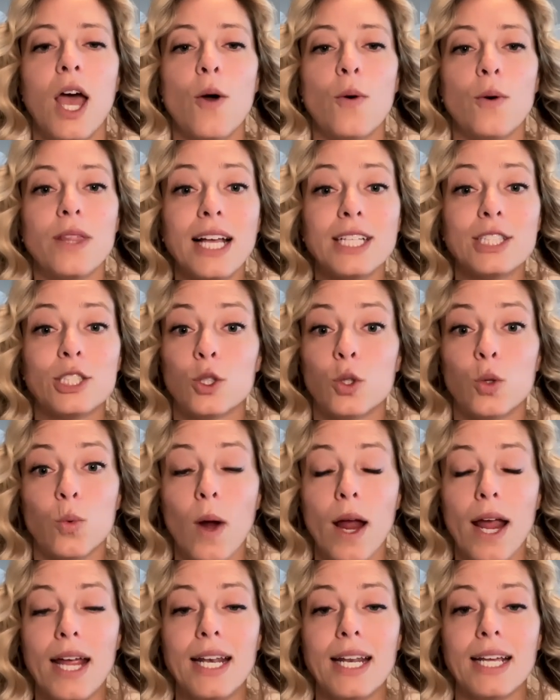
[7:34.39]
Well, that's
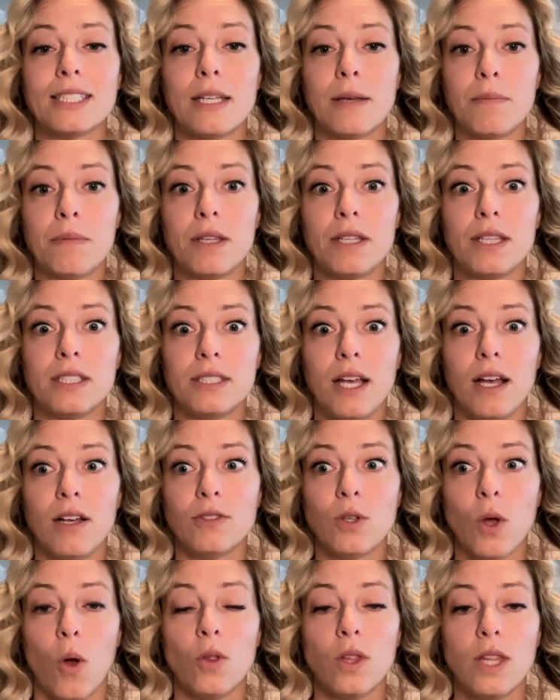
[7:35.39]
great, except that the
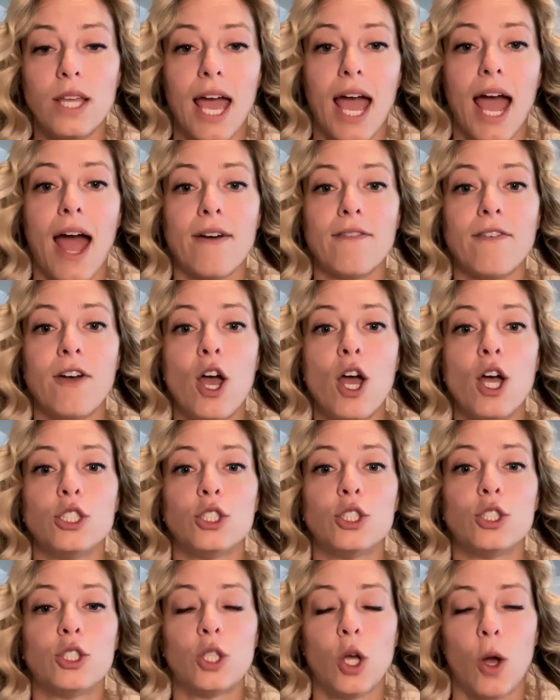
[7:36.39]
cells only have
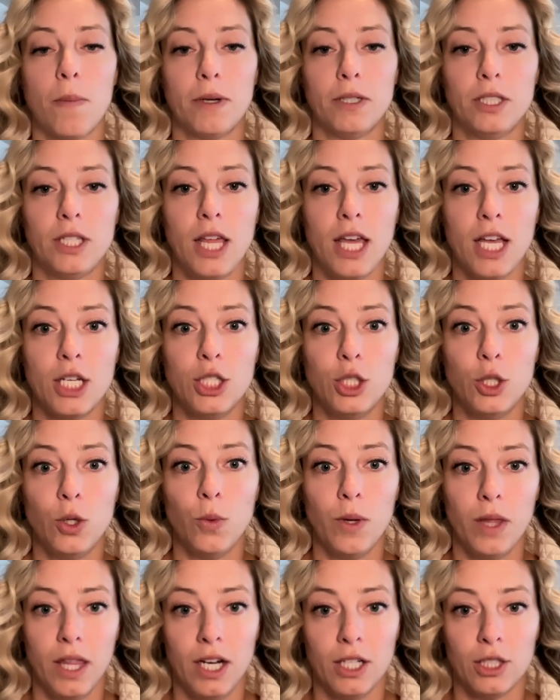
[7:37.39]
so much they can do
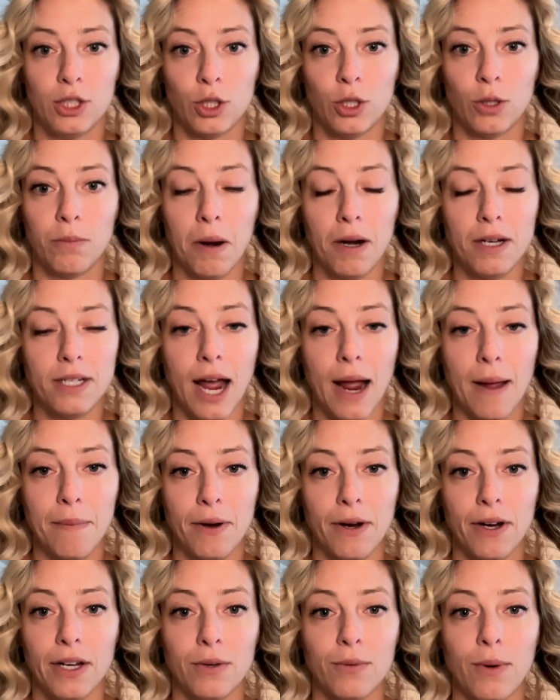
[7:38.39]
within a certain time
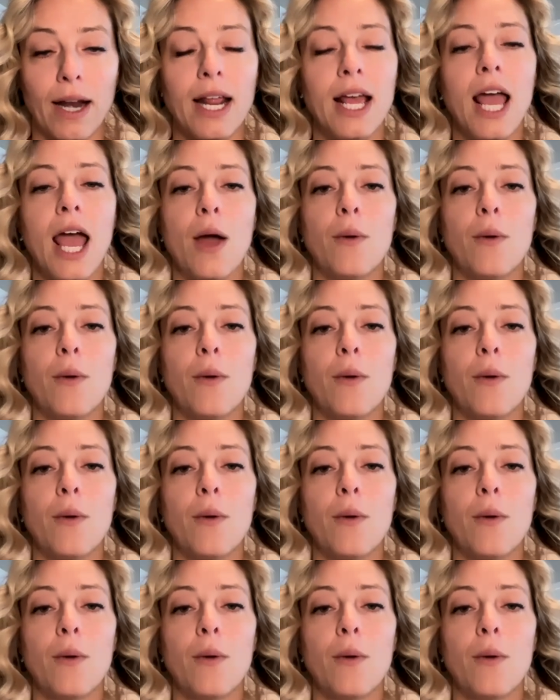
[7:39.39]
period, right?